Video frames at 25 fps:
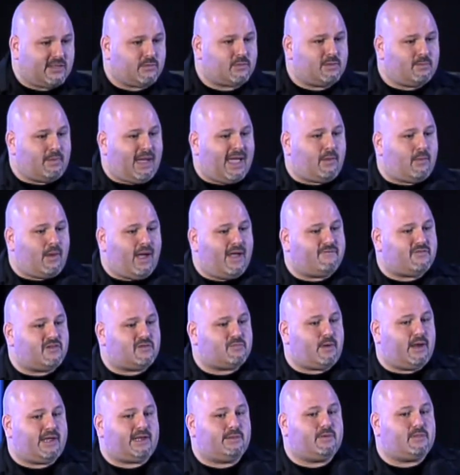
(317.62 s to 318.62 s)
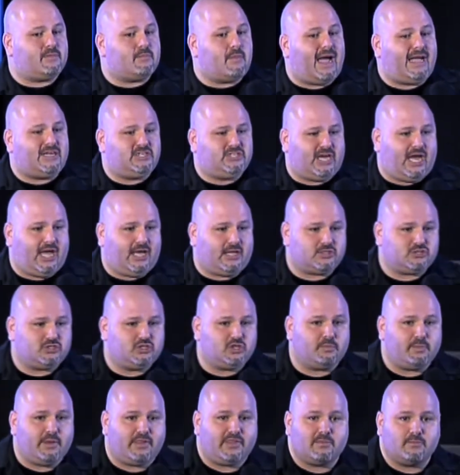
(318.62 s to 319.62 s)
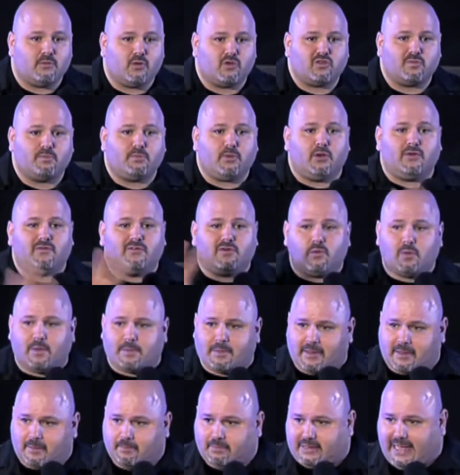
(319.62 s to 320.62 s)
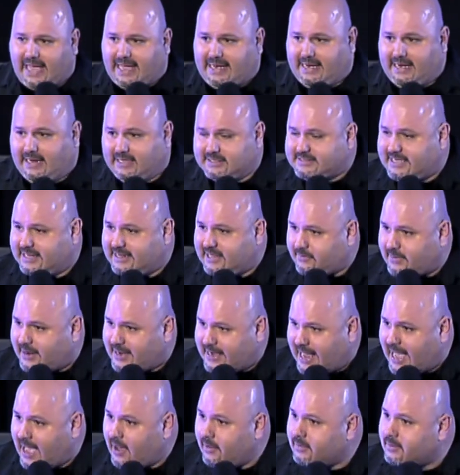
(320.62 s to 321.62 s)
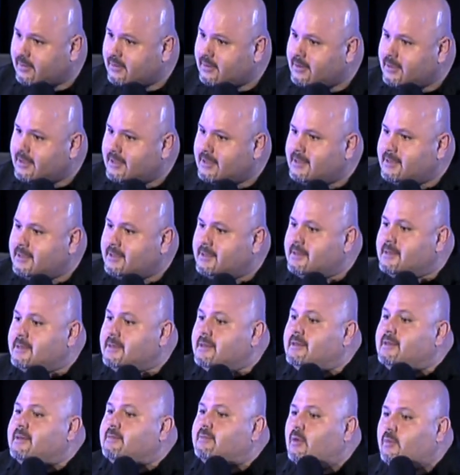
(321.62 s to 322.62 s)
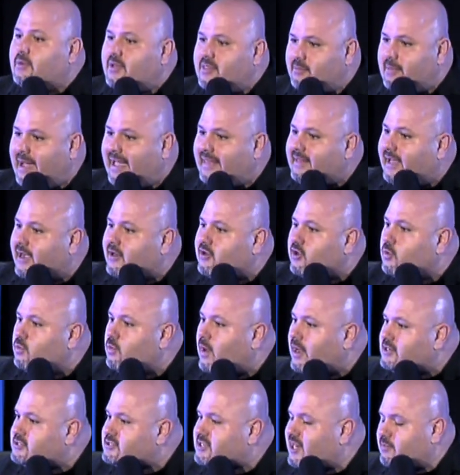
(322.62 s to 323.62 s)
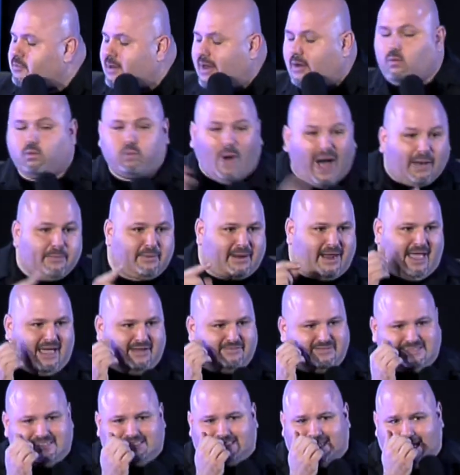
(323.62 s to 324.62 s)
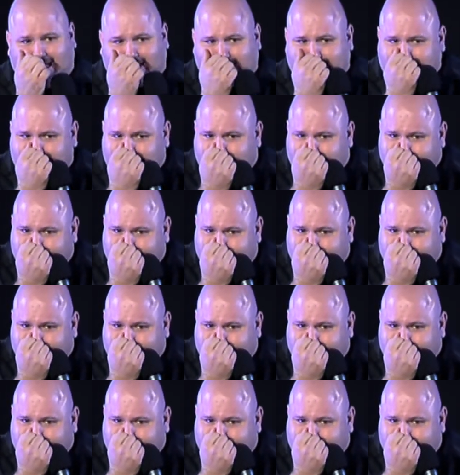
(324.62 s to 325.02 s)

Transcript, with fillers: when my wife is pregnant with my child, she'll be the most beautiful woman on the planet. I'll say that right now. But with my luck, her water's gonna break while we're having sex.